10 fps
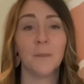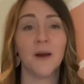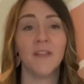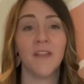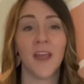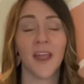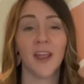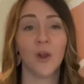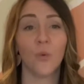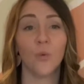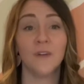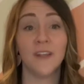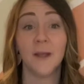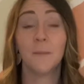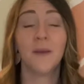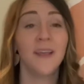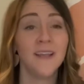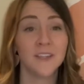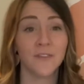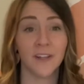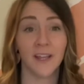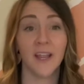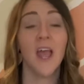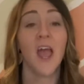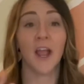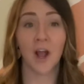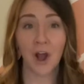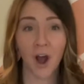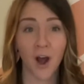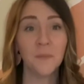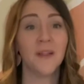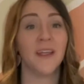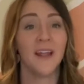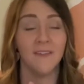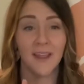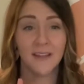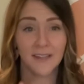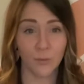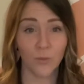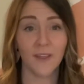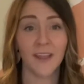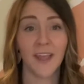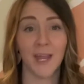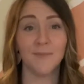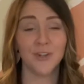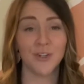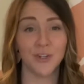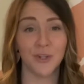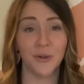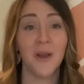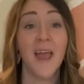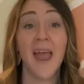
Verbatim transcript: but they did it peacefully and calmly and they did what they came to do.